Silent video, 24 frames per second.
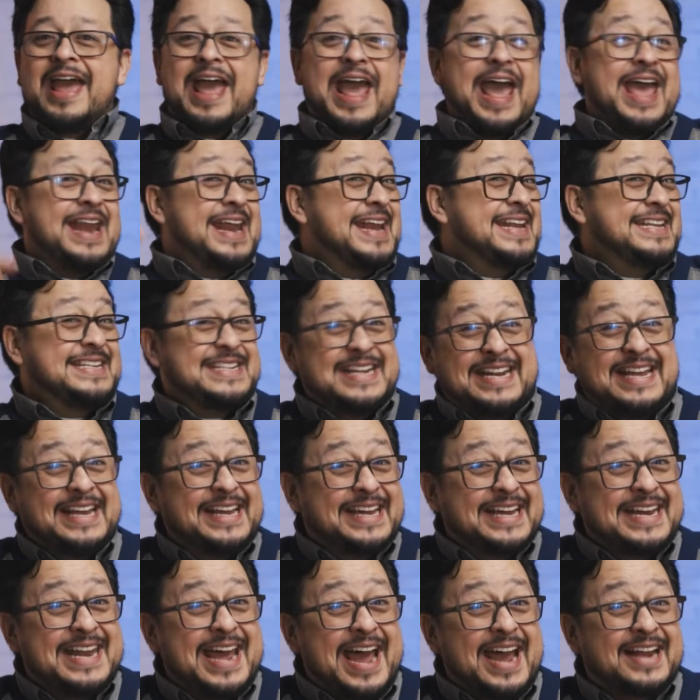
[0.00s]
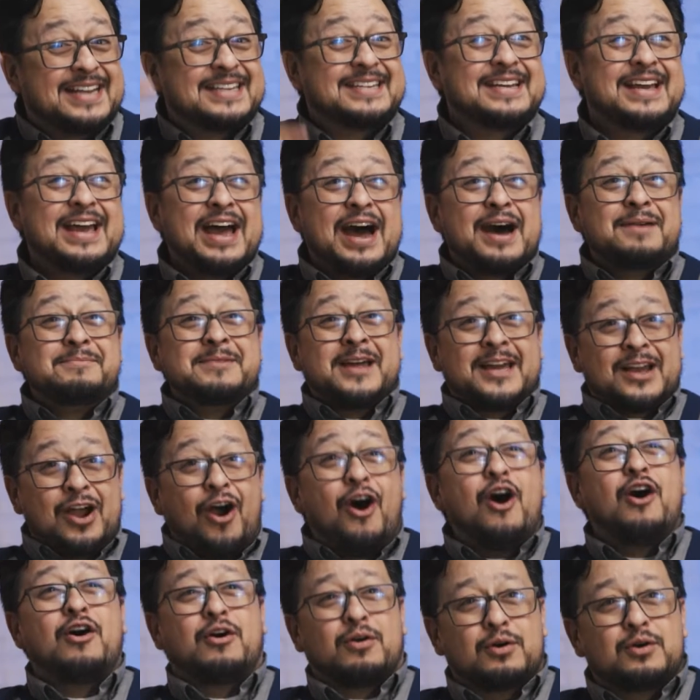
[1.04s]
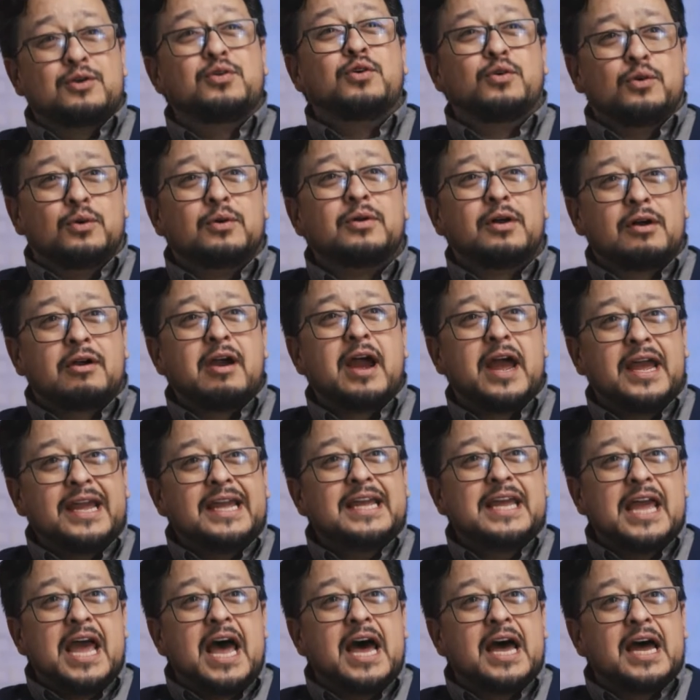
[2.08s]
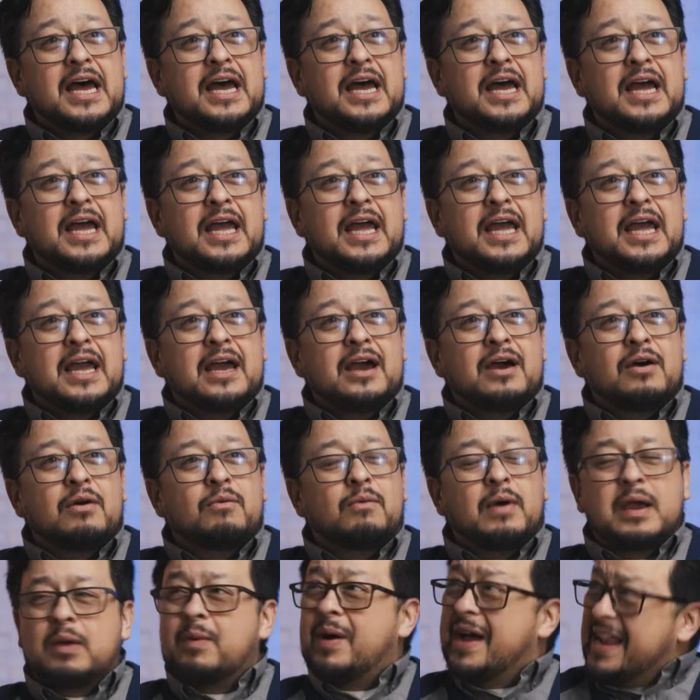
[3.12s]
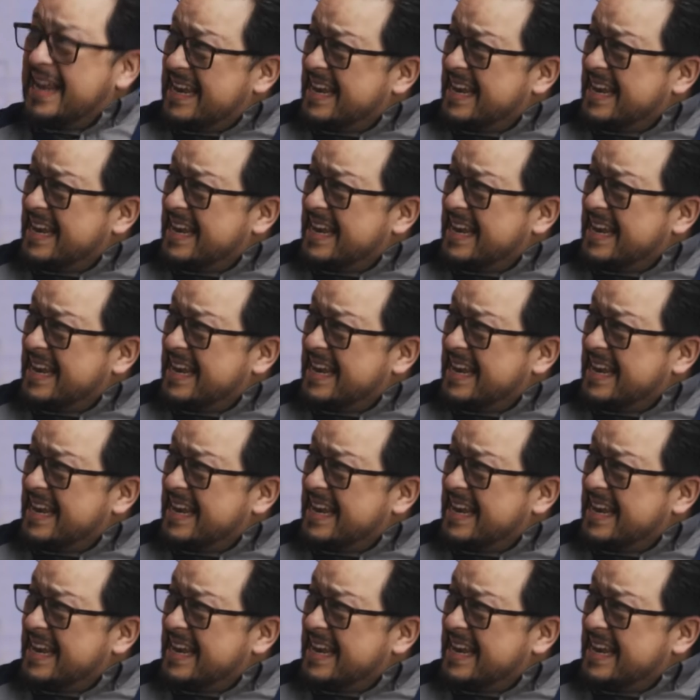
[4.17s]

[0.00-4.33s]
And it didn't connect. I'm like, oh, cool. All right. Yeah. Wait, what?